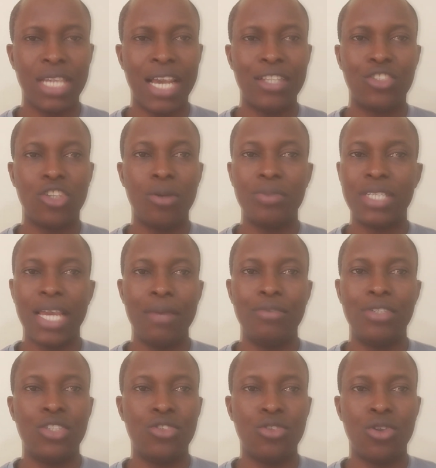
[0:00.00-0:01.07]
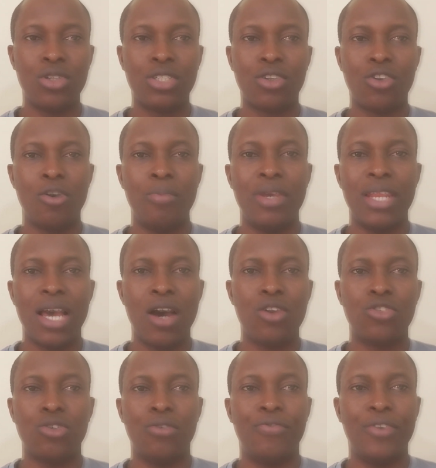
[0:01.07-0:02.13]
And sometimes it's not coming
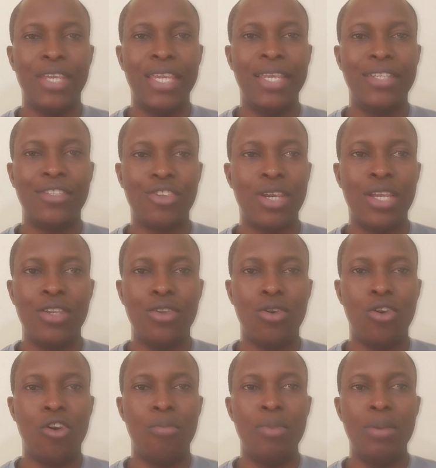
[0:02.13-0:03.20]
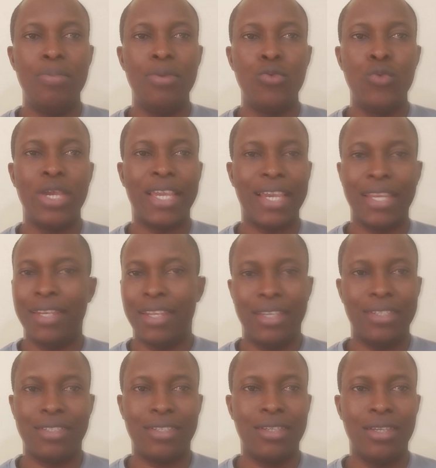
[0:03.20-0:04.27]
out of hatred or maybe
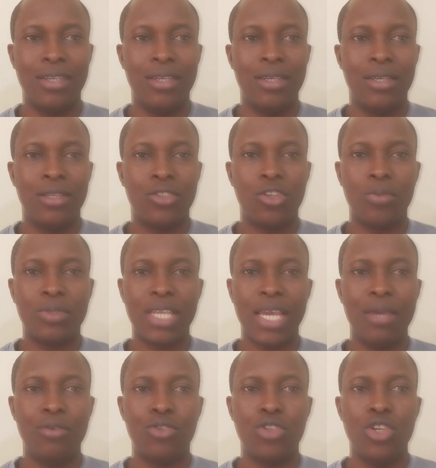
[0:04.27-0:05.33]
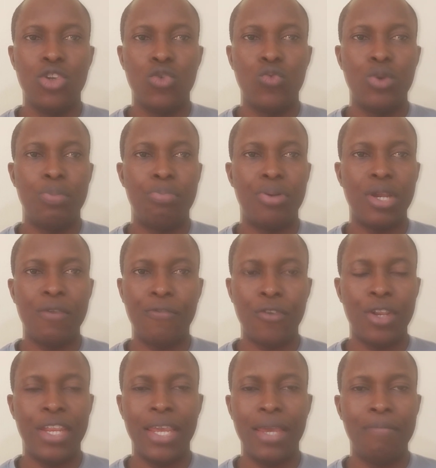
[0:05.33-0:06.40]
wickedness. Sometimes we pray
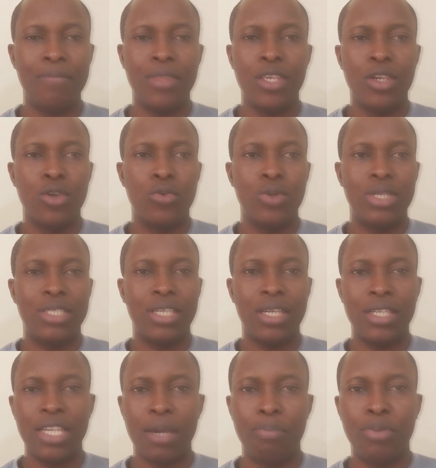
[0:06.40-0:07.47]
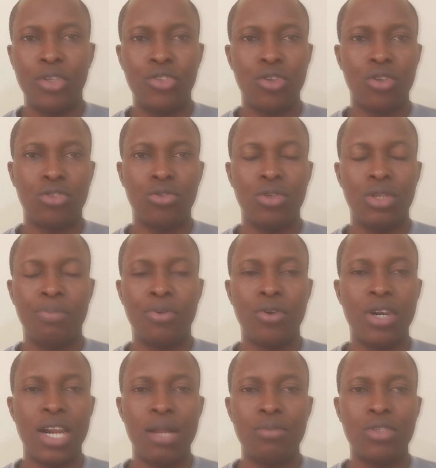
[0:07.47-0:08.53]
for them. We take their pictures to the
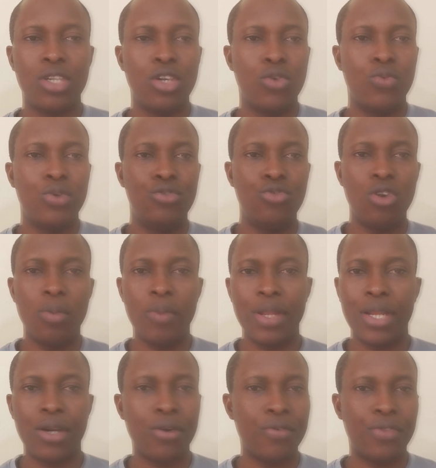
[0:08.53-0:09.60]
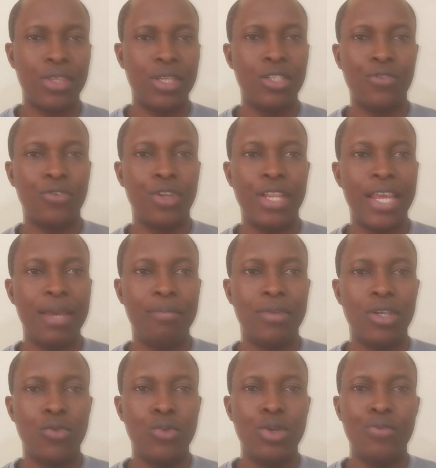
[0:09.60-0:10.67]
programs. We do all manner of things for
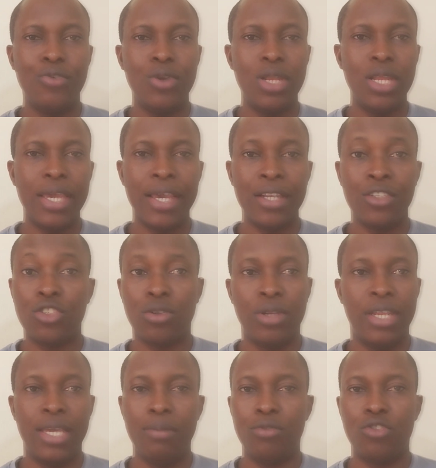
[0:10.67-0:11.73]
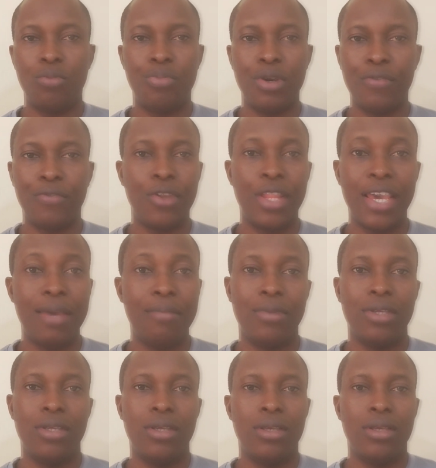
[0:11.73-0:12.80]
them. We even lay hands on them to pray for them.